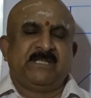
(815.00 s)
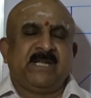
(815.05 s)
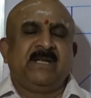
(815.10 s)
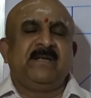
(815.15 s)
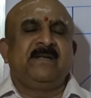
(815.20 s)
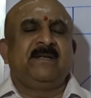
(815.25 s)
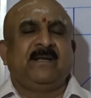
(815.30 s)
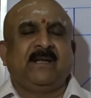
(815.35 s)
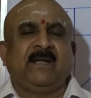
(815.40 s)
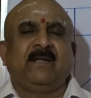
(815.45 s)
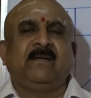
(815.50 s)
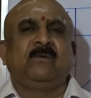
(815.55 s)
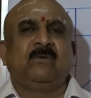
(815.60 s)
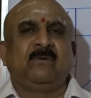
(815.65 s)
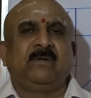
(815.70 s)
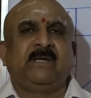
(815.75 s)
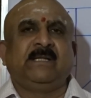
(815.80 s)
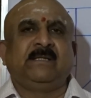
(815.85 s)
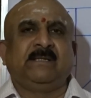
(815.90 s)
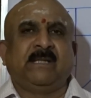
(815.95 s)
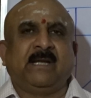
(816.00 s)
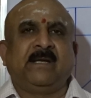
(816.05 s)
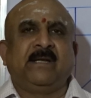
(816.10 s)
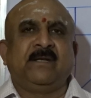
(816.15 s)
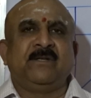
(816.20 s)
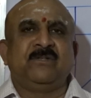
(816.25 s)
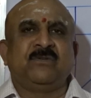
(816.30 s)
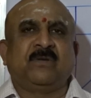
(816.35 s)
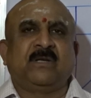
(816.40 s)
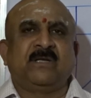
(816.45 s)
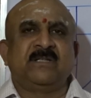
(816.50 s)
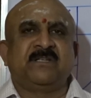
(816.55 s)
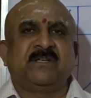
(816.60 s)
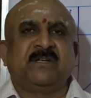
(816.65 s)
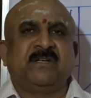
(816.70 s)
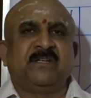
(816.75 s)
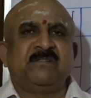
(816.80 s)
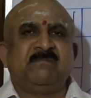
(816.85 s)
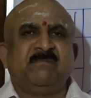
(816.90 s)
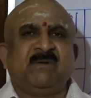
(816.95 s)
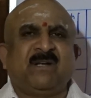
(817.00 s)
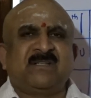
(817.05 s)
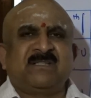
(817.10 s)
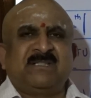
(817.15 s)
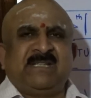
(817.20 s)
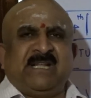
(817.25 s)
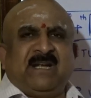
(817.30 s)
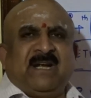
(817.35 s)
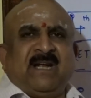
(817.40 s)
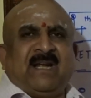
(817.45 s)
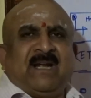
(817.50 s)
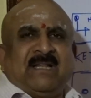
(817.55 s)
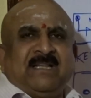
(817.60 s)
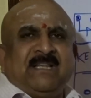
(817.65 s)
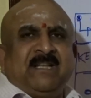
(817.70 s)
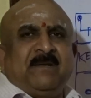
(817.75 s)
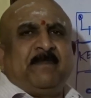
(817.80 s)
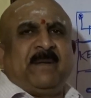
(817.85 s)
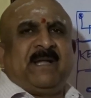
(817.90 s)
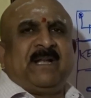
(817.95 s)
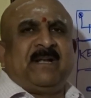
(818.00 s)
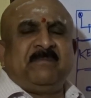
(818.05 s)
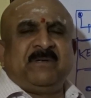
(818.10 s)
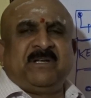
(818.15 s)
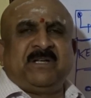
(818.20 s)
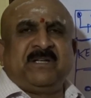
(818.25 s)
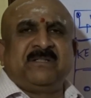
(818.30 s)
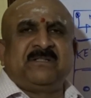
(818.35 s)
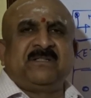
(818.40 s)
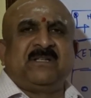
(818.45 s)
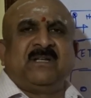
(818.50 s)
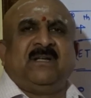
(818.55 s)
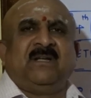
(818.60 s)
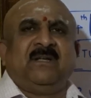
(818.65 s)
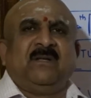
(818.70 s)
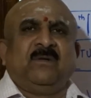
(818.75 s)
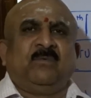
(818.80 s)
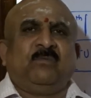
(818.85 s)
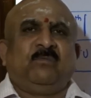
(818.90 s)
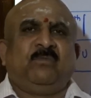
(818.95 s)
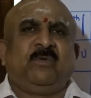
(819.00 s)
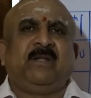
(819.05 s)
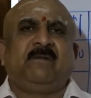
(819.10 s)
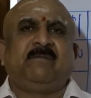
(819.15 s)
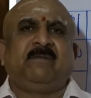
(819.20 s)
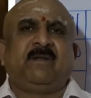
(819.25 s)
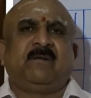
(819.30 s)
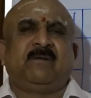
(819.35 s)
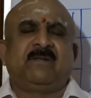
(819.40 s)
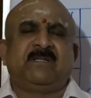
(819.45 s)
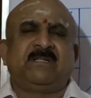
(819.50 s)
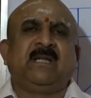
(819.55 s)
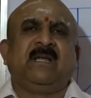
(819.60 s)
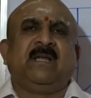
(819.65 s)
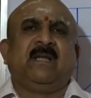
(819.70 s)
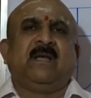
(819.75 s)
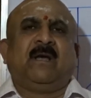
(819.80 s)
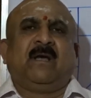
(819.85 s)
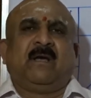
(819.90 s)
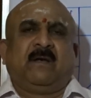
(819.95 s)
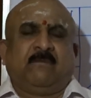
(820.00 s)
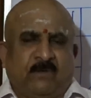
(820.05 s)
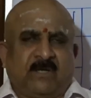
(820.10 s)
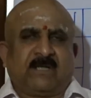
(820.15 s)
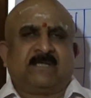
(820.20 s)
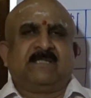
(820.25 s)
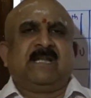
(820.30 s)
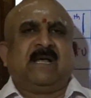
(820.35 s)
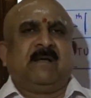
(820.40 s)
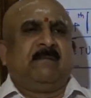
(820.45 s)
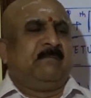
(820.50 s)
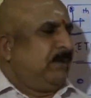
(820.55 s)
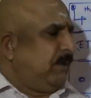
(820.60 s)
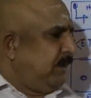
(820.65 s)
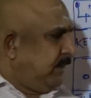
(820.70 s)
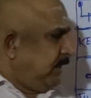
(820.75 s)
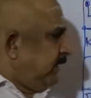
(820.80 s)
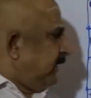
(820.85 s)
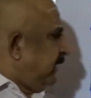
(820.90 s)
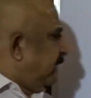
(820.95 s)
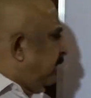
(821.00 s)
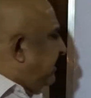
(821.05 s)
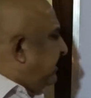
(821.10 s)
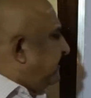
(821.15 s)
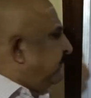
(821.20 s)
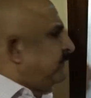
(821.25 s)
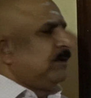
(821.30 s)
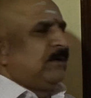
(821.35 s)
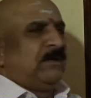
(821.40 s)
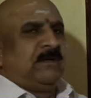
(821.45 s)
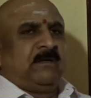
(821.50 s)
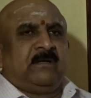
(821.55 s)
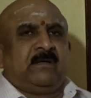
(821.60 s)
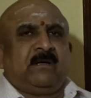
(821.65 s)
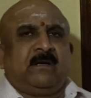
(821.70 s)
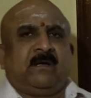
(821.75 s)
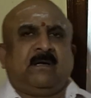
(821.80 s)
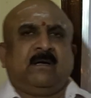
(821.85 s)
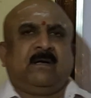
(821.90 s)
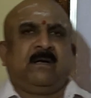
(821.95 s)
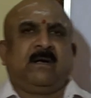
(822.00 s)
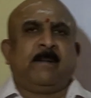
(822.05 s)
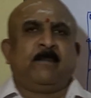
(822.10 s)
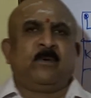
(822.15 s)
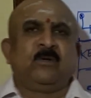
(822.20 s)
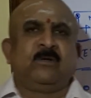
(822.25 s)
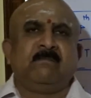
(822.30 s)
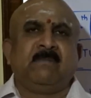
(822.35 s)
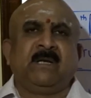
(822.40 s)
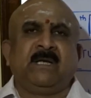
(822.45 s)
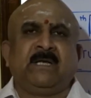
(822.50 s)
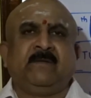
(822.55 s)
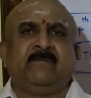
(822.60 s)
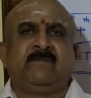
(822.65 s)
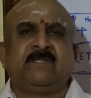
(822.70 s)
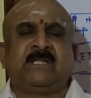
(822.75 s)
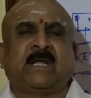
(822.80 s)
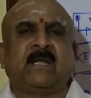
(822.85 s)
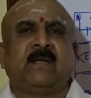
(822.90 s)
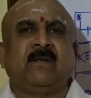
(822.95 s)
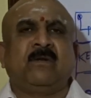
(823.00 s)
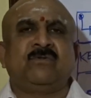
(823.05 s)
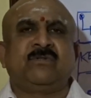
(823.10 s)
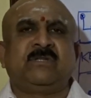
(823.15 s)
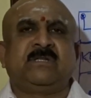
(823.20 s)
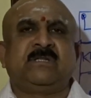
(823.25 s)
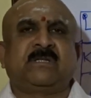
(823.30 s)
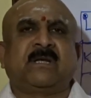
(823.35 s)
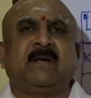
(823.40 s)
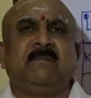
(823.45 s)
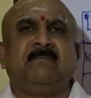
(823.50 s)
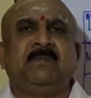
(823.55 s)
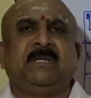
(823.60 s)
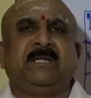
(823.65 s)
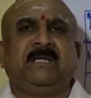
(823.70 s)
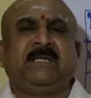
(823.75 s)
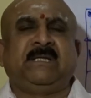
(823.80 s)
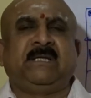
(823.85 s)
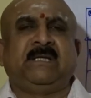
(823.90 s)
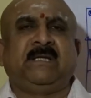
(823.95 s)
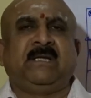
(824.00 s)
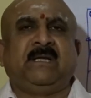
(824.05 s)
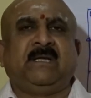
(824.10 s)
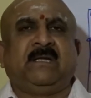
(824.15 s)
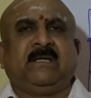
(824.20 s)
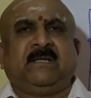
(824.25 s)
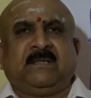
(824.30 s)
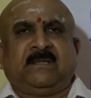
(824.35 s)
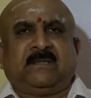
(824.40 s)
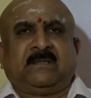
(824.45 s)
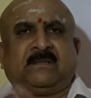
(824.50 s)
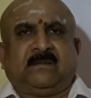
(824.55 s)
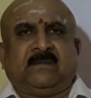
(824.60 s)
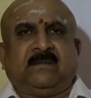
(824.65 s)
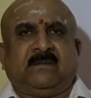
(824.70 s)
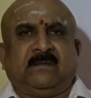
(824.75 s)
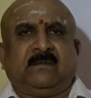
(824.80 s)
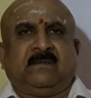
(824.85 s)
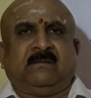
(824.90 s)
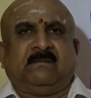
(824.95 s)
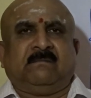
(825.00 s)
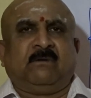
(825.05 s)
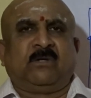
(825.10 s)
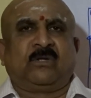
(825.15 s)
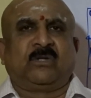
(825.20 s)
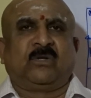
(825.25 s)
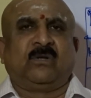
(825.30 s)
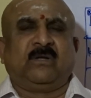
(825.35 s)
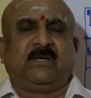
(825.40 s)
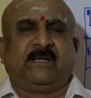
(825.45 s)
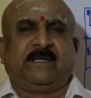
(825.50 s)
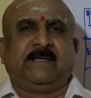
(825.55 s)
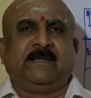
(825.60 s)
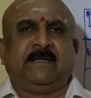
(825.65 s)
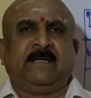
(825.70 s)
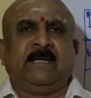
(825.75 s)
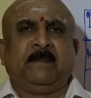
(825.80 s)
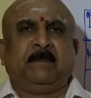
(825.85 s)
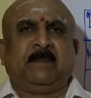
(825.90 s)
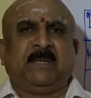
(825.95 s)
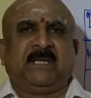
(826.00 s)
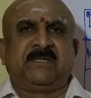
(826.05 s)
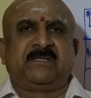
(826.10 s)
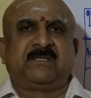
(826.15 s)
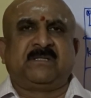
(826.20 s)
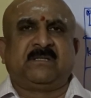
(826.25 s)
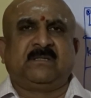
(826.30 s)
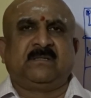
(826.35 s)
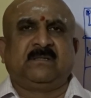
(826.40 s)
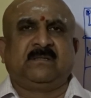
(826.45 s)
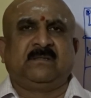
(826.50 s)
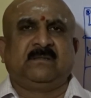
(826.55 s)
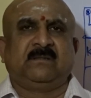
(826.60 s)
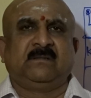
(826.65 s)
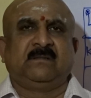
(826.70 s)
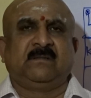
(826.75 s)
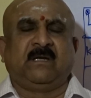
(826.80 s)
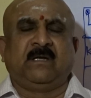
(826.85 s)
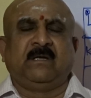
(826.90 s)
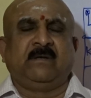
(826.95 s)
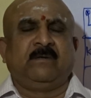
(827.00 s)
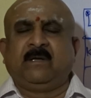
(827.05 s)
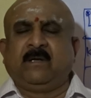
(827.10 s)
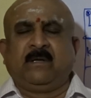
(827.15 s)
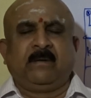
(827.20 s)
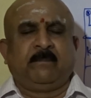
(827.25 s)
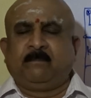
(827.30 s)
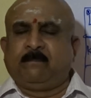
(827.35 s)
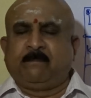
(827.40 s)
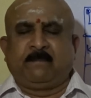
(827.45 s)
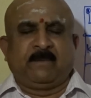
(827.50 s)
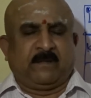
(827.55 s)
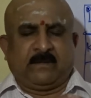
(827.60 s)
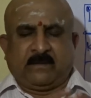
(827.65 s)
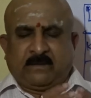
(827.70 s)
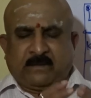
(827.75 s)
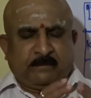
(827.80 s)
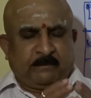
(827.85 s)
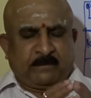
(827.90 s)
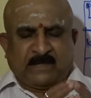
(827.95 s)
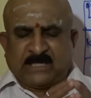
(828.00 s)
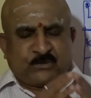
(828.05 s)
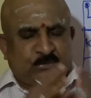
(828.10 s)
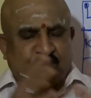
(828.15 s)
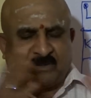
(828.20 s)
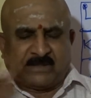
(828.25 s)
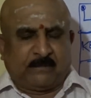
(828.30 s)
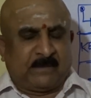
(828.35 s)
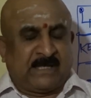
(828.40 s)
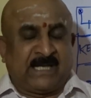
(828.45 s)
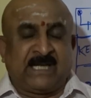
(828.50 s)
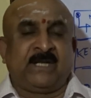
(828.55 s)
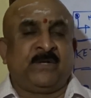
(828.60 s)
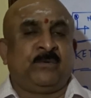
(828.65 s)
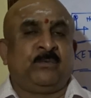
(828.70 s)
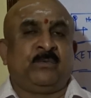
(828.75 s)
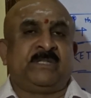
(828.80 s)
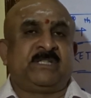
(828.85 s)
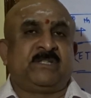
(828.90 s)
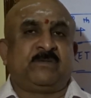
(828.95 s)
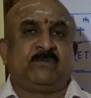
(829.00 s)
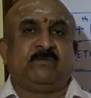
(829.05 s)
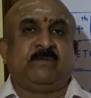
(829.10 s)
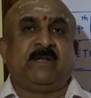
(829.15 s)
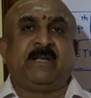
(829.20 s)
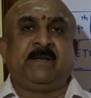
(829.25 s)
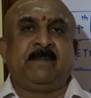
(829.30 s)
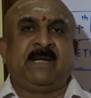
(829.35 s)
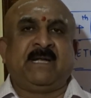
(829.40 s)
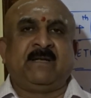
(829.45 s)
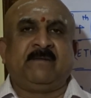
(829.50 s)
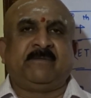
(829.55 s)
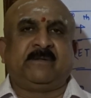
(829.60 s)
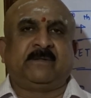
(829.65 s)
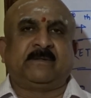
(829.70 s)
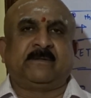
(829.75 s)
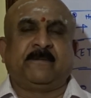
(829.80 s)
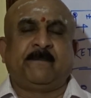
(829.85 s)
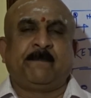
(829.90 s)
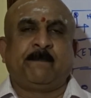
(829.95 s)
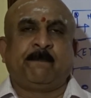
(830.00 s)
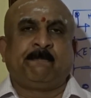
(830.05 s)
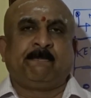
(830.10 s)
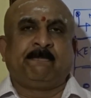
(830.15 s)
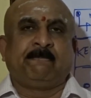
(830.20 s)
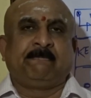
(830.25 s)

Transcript: But generally, I don't take that into consideration because there are other parameters where we have to see. For example, if about money, if second house is completely ill-placed, placed with the planet which is very malefic,